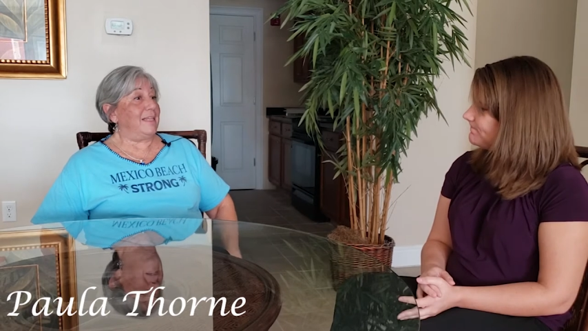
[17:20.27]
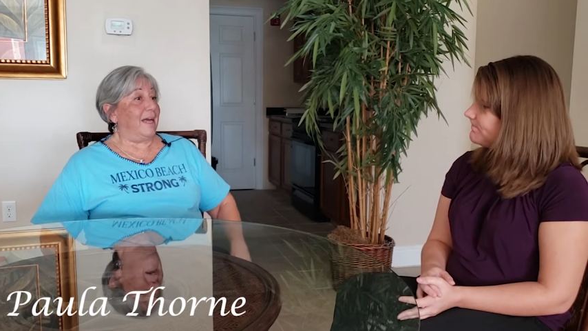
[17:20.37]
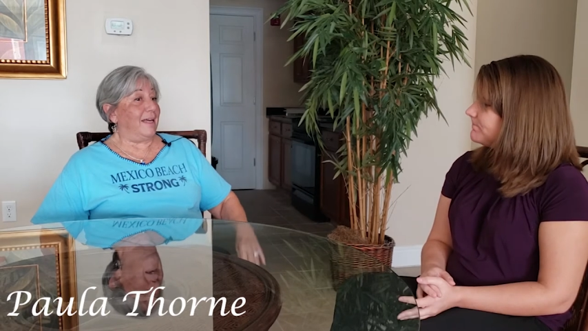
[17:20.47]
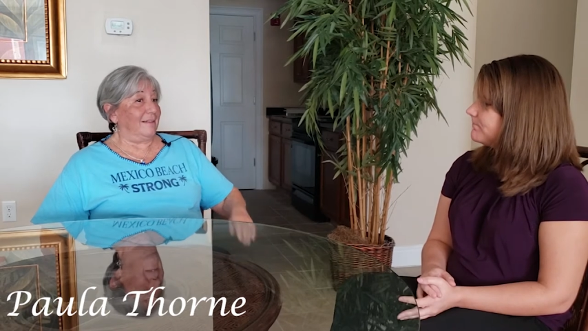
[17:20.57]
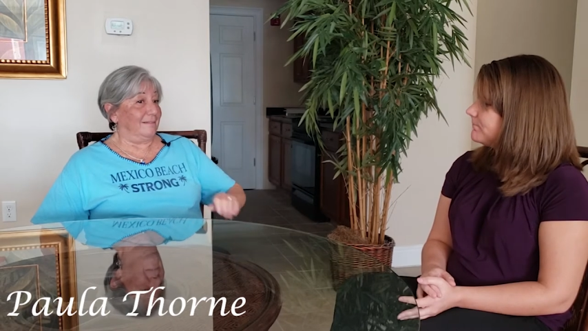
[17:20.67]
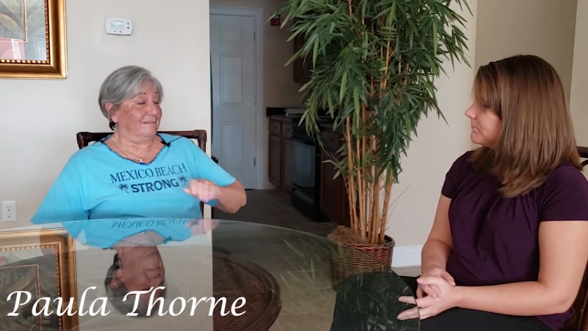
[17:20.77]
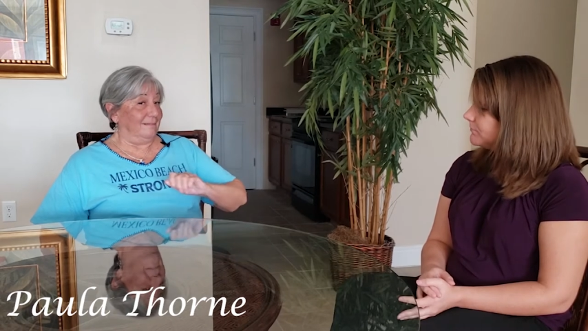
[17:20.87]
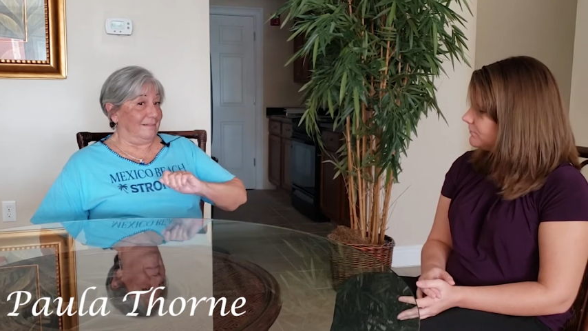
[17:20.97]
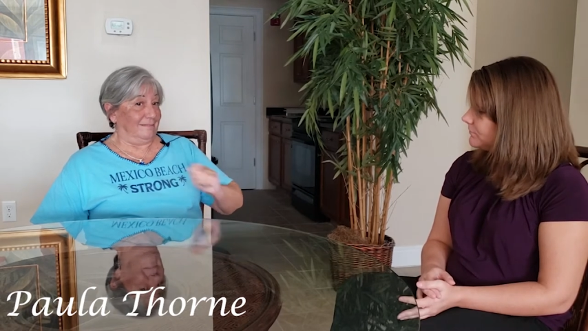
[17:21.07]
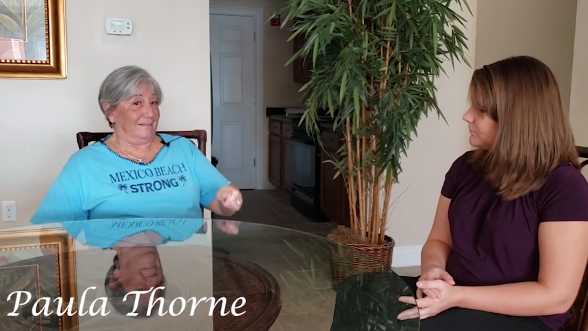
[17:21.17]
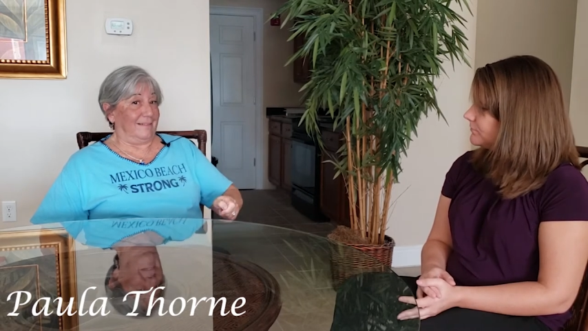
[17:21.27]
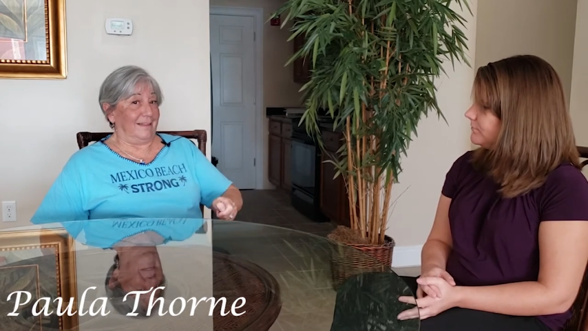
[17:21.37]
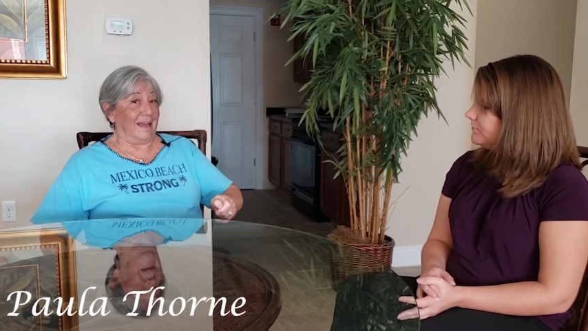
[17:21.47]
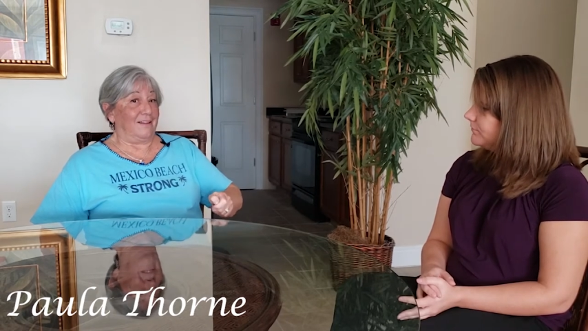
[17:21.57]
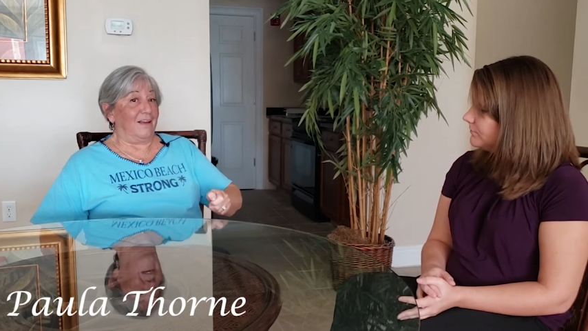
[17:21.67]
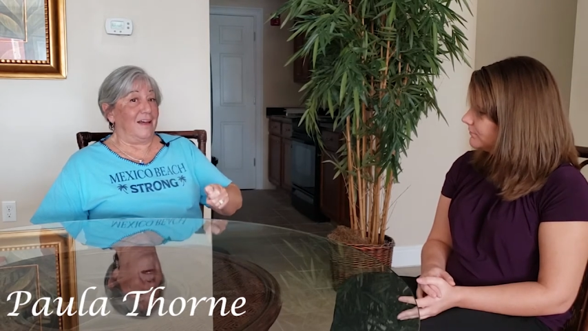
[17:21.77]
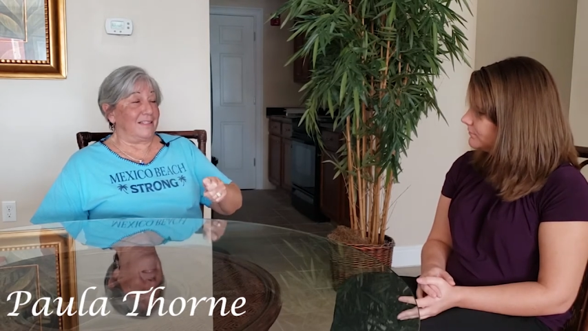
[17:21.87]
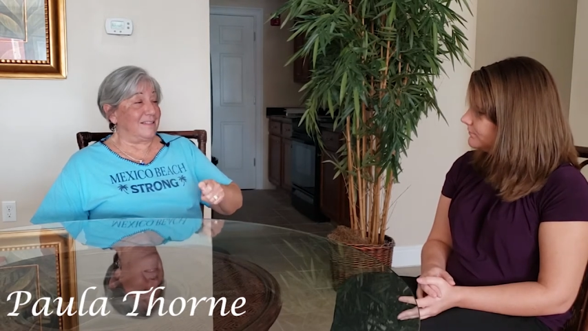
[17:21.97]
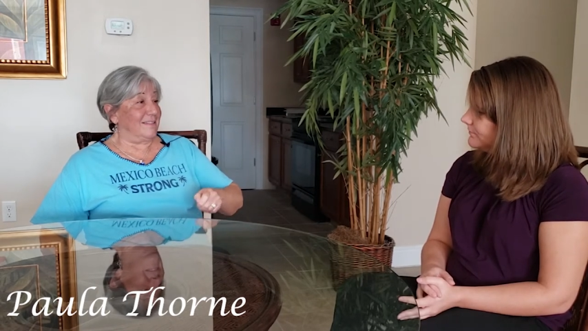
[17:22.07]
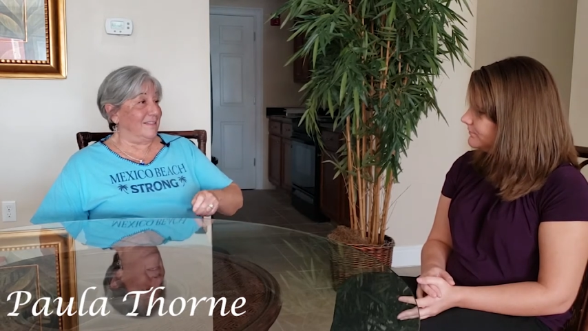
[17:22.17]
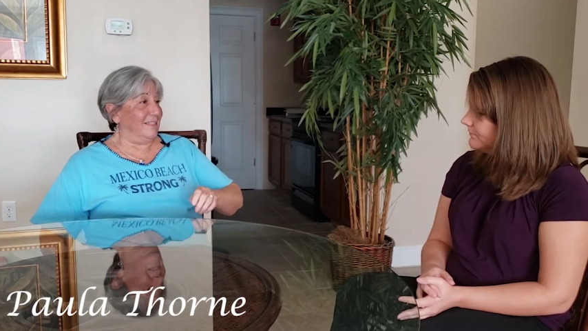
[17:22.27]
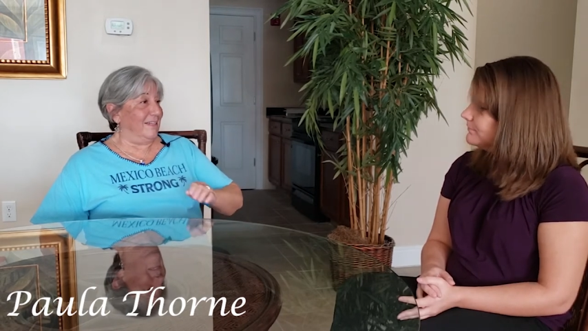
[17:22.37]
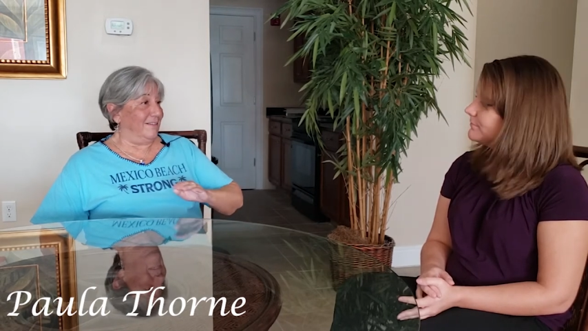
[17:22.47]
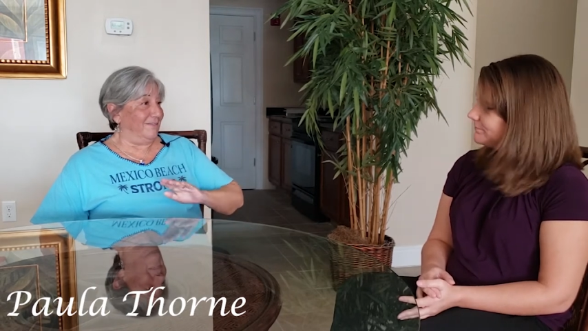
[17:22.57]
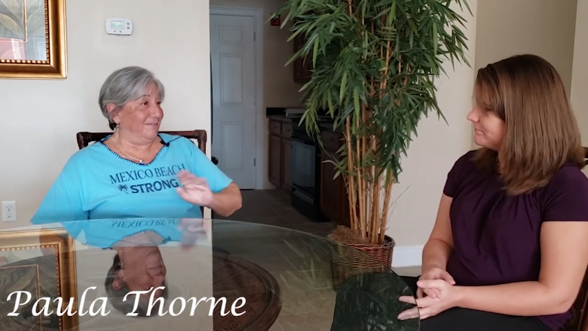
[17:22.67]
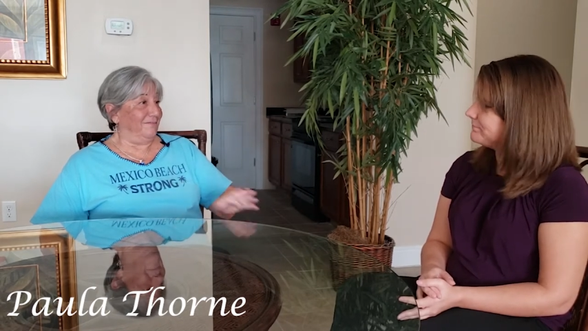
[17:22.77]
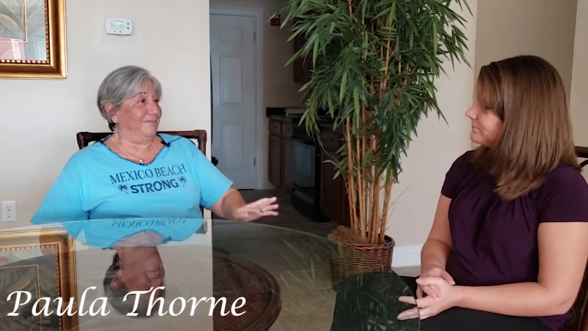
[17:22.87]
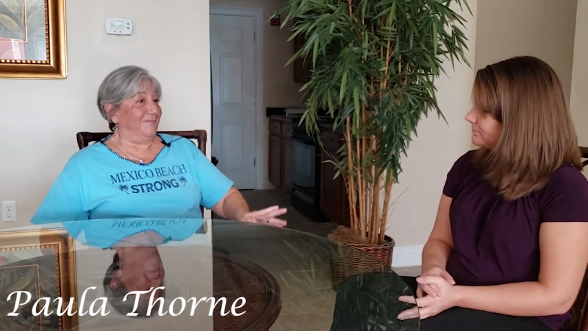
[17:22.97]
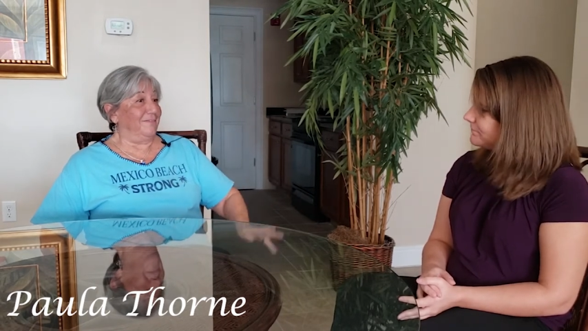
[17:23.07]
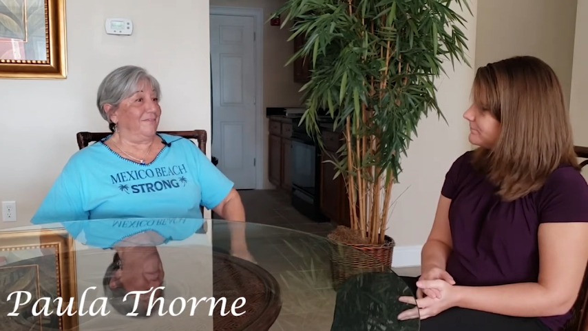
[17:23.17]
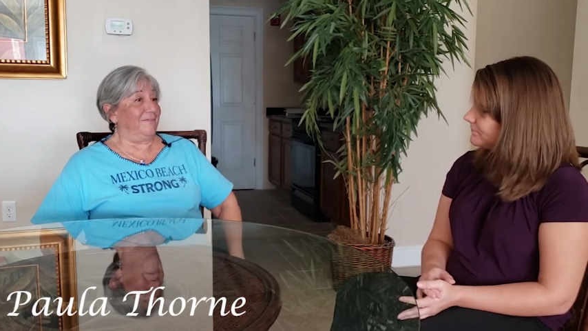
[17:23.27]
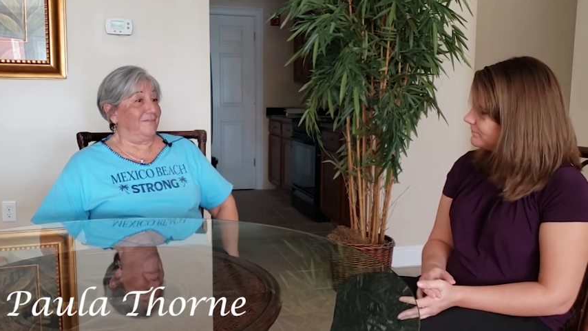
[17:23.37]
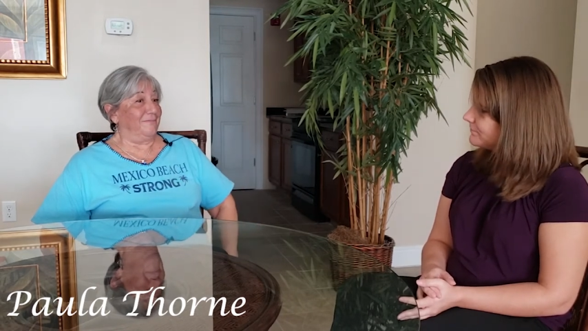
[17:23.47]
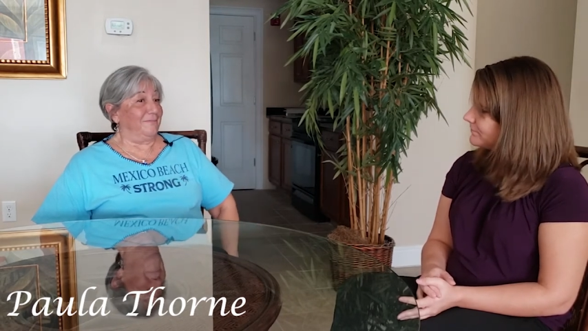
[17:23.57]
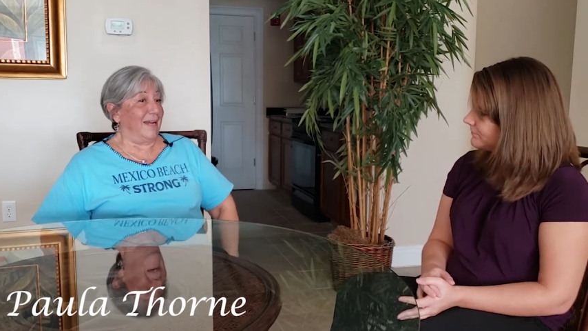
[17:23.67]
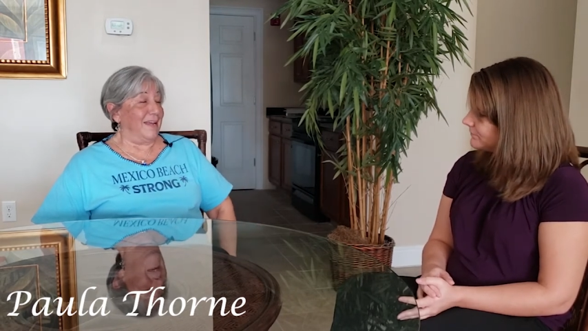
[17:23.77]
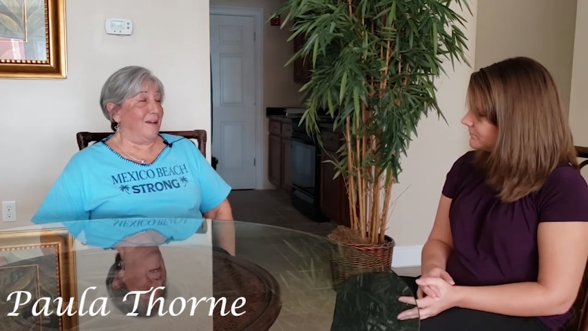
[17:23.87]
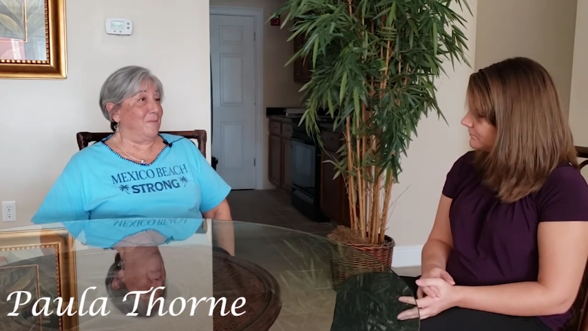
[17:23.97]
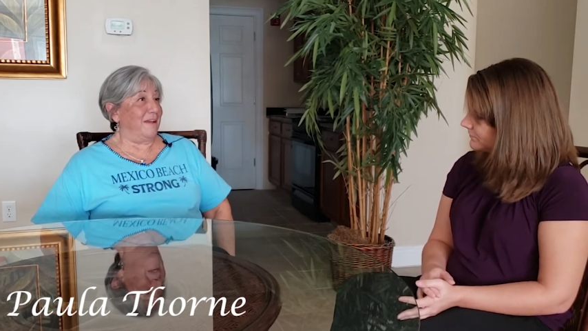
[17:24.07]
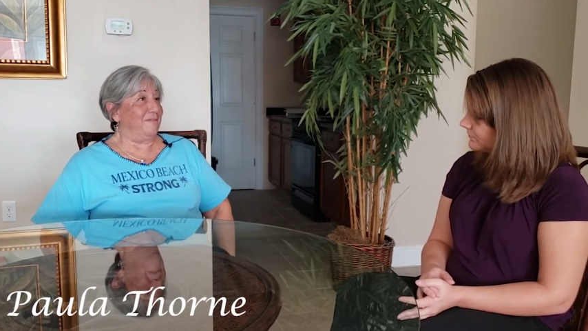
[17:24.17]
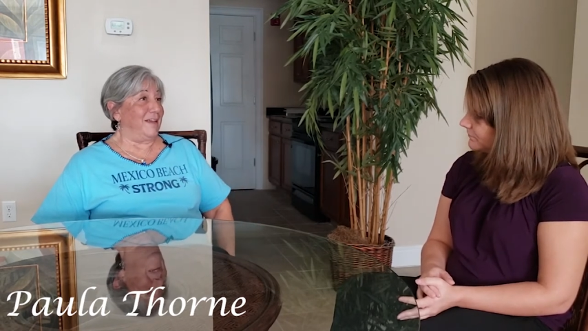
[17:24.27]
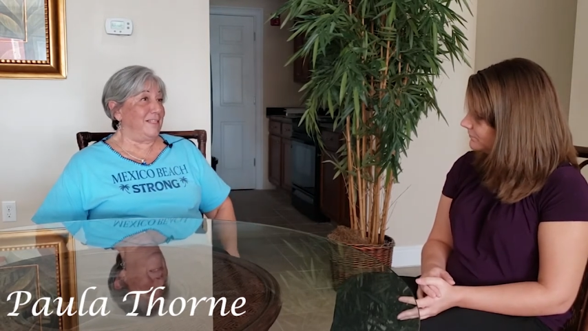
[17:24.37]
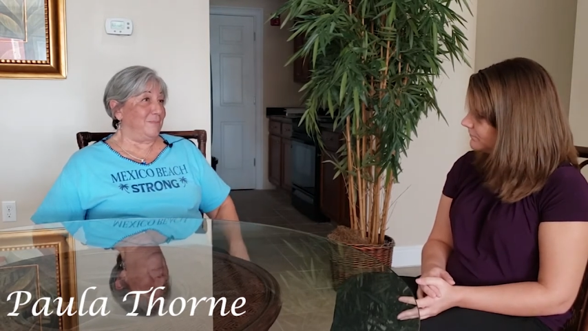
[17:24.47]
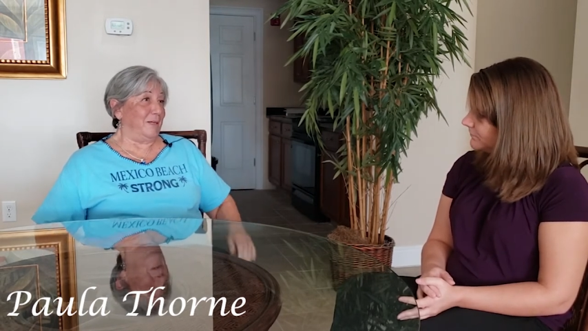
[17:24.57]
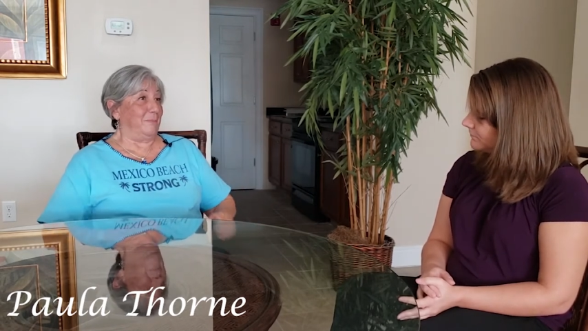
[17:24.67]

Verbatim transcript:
Speaker 1: that I lost, you know, my all my Facebook